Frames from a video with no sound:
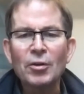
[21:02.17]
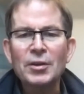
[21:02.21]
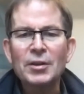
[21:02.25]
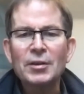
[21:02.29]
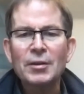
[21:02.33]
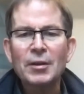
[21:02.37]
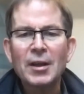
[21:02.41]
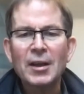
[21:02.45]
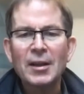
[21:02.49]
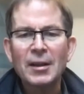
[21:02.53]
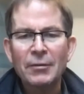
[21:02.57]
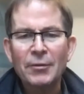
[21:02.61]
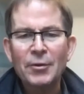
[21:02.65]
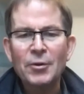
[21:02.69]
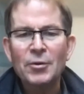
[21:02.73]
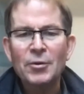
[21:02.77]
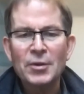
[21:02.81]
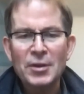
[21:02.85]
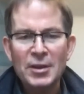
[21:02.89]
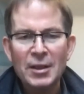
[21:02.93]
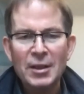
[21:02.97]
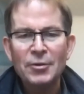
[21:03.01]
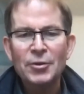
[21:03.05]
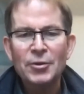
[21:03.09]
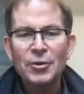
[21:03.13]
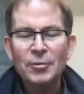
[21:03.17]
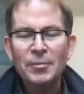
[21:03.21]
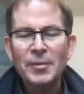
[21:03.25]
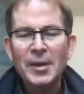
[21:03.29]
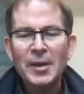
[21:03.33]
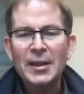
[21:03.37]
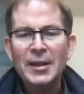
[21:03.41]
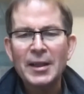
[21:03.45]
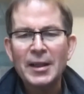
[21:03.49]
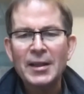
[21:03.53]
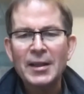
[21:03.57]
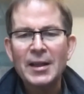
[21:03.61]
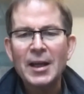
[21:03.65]
And of course, social media
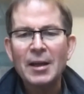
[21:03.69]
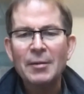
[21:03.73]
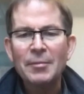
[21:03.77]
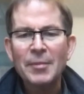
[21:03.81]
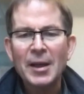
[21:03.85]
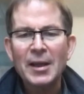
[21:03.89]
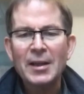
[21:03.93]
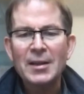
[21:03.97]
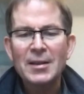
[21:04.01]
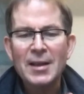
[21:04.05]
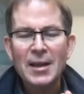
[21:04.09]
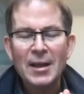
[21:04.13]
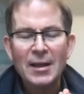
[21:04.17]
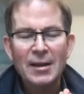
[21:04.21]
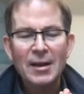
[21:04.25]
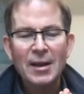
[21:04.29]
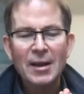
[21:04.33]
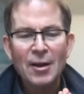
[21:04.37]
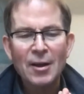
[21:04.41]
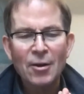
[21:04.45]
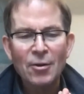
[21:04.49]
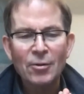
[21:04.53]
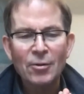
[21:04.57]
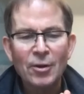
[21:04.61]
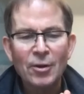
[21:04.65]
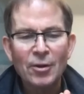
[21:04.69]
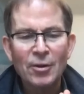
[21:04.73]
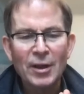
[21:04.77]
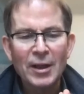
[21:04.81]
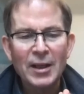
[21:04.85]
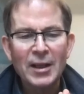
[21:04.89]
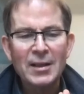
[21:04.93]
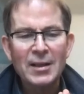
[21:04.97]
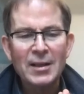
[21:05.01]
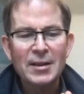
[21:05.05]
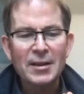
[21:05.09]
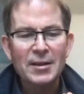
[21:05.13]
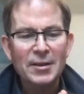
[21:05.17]
now makes that a whole
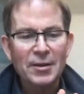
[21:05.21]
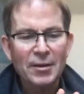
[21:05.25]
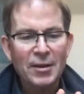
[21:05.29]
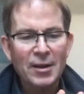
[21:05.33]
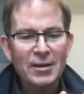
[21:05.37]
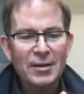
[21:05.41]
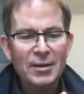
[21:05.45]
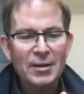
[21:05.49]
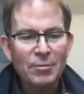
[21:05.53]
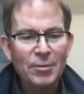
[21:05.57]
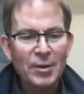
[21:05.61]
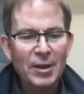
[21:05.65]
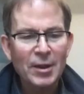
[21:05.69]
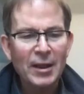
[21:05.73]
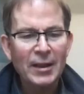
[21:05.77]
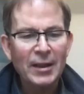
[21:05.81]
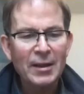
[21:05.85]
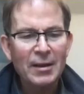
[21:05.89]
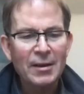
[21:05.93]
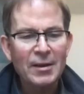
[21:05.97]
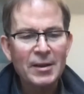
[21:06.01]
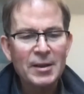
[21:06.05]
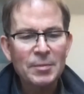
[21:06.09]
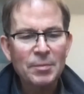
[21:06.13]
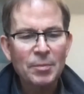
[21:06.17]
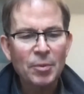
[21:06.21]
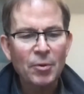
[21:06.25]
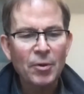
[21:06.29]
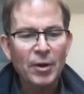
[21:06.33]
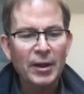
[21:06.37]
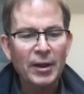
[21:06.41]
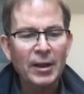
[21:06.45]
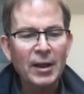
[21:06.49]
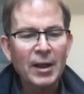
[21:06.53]
easier. So that's a really nice point.